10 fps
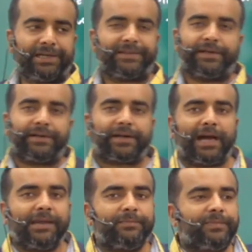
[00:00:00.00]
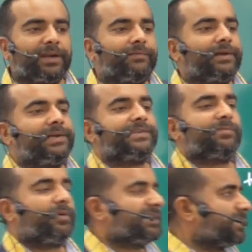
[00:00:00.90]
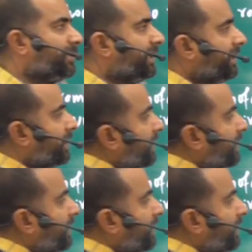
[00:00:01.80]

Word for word: then time travel is a possibility.